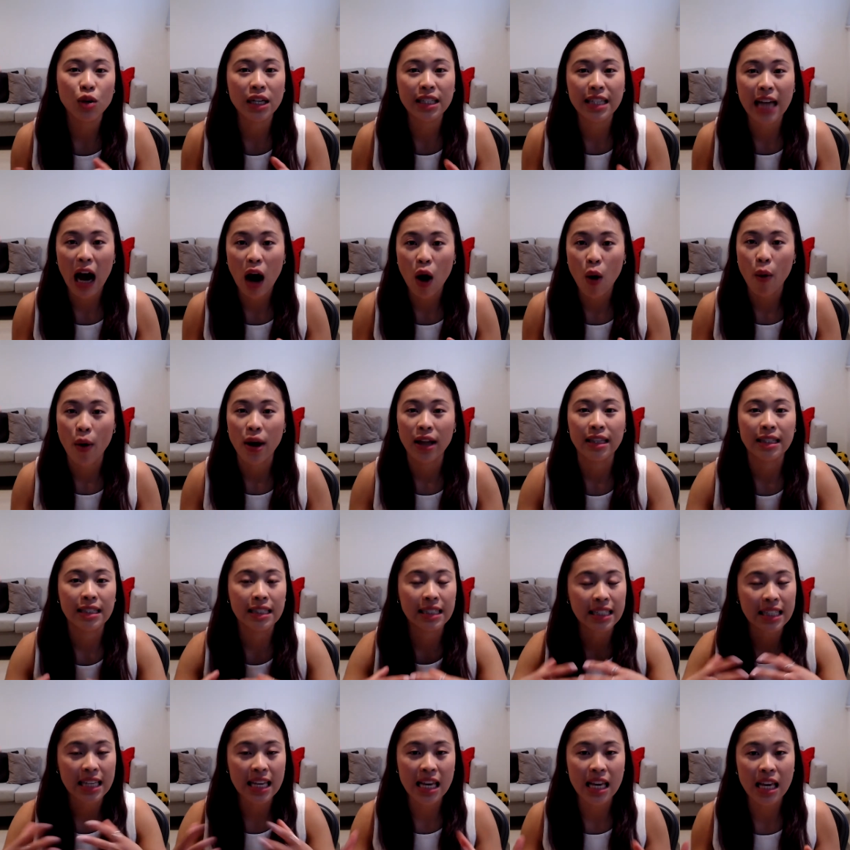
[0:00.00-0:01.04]
a DAO and
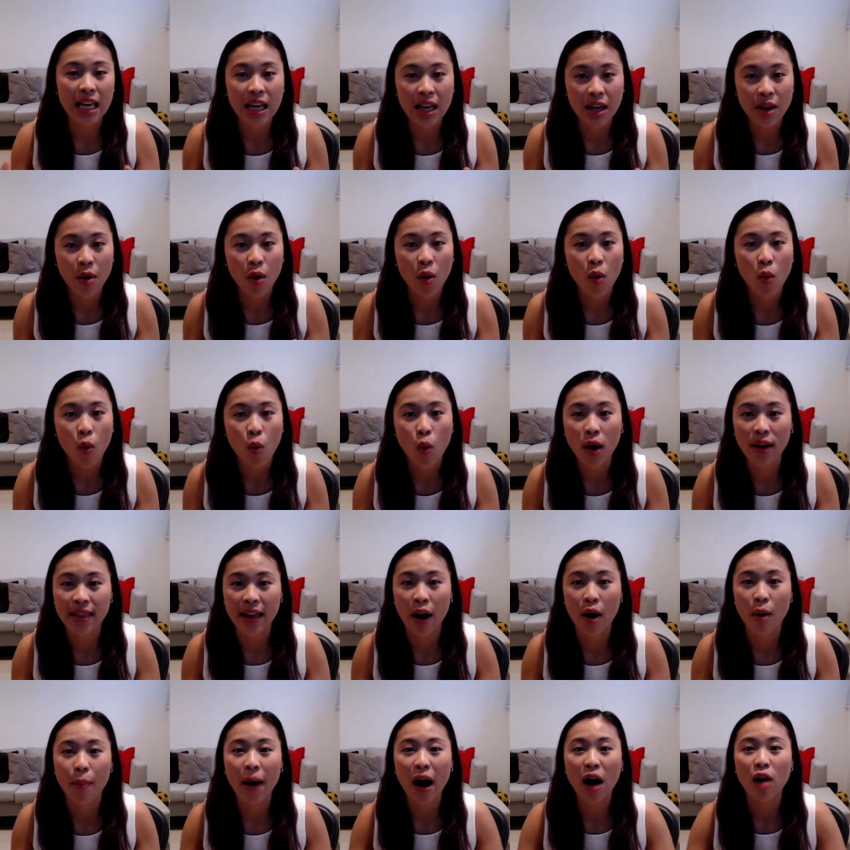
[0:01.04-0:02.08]
see what
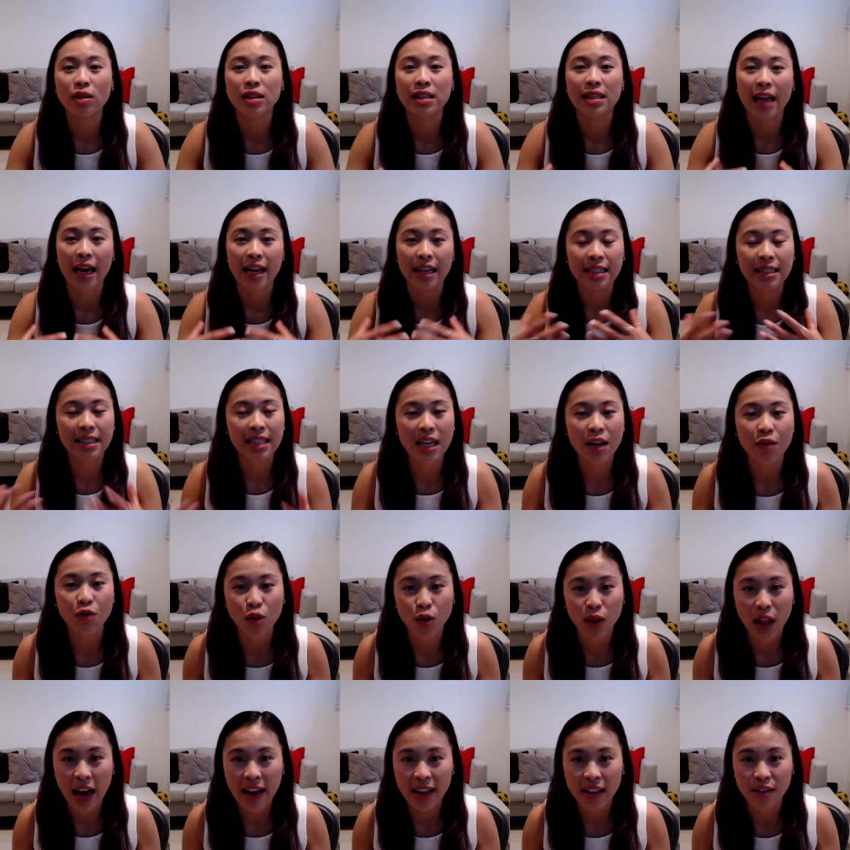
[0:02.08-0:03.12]
they're about, like see if
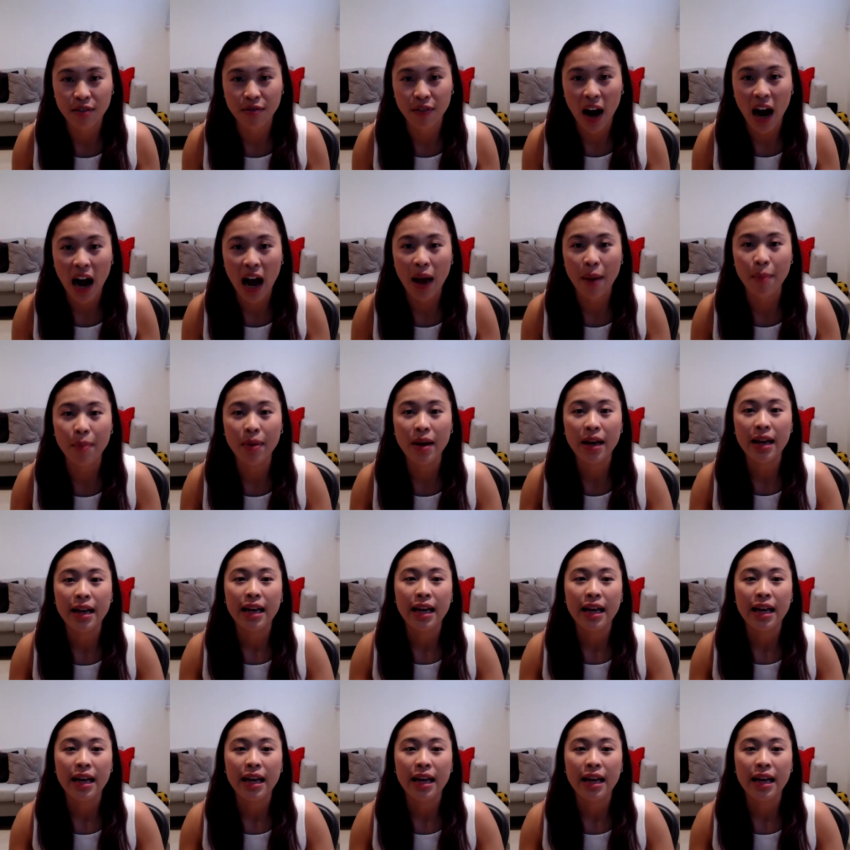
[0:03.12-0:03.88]
you like the vibe.